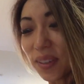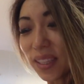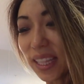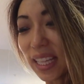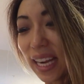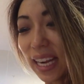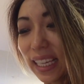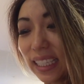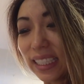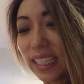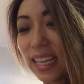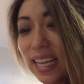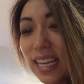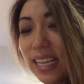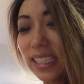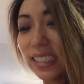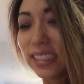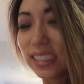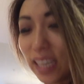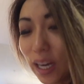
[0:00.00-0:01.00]
but then I
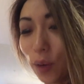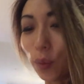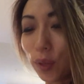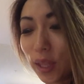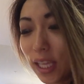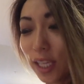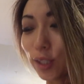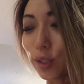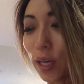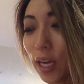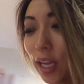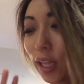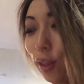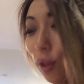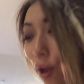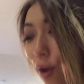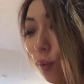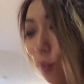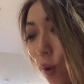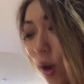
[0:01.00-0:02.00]
stuck with it, drank a
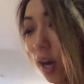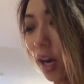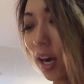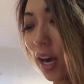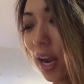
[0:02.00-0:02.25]
lot of water